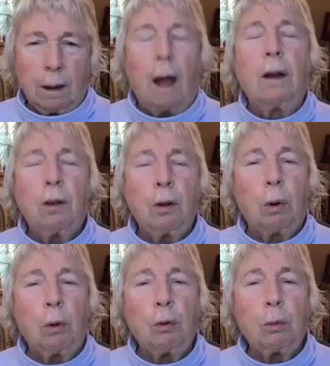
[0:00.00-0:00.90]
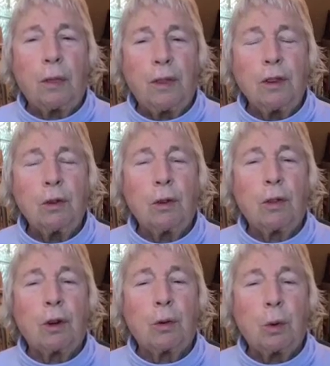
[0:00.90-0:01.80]
And you hold within you
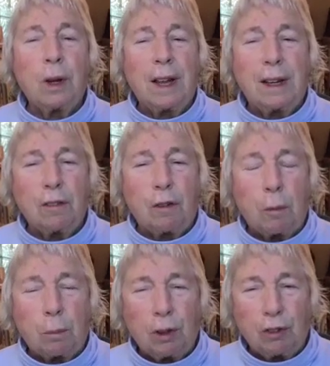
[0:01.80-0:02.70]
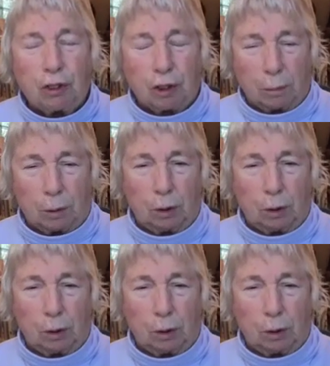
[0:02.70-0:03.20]
the creative principle.